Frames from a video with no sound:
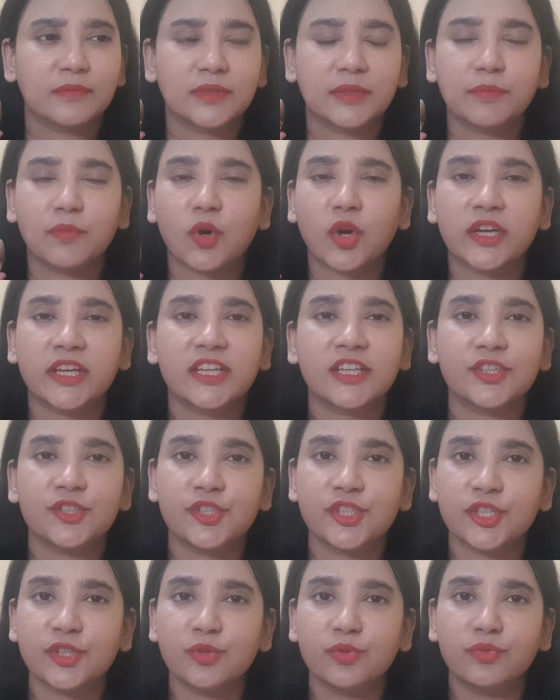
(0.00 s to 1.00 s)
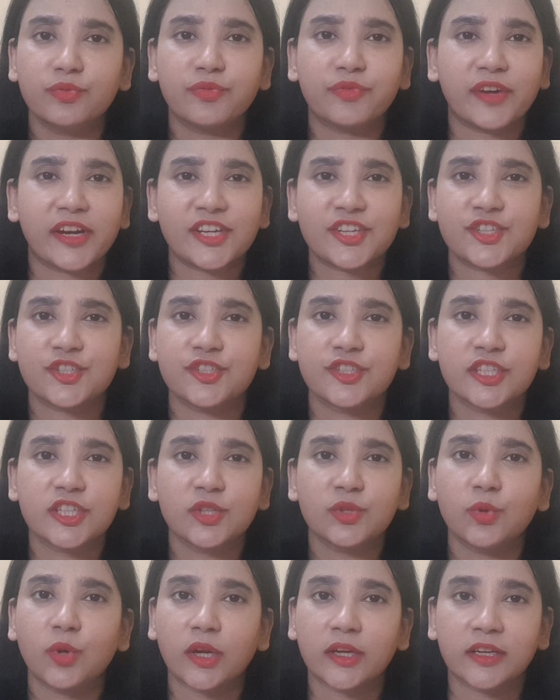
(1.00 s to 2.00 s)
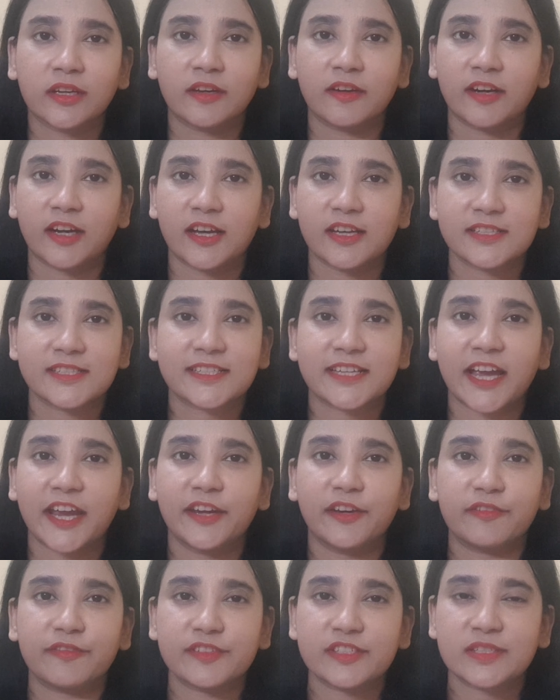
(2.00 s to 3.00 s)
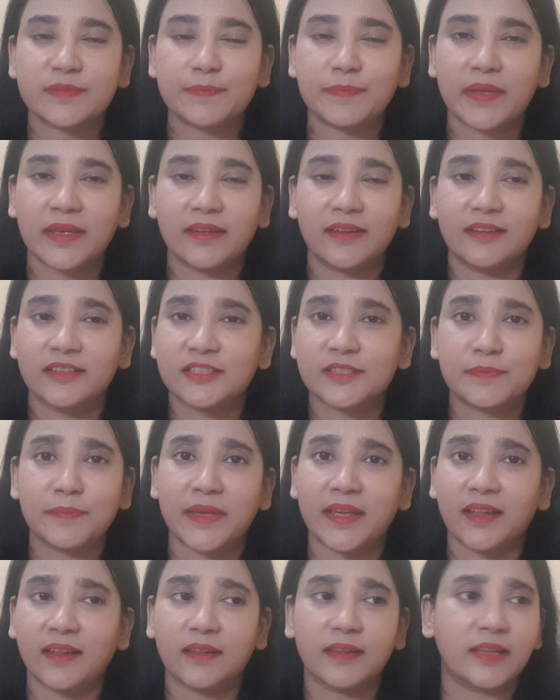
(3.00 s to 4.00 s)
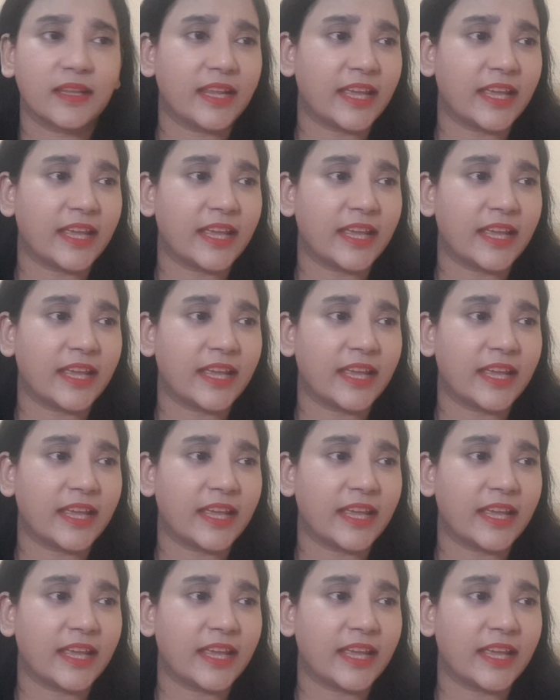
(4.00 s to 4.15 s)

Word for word: the morning dew, fresh dew on a grass kind of a, a smell.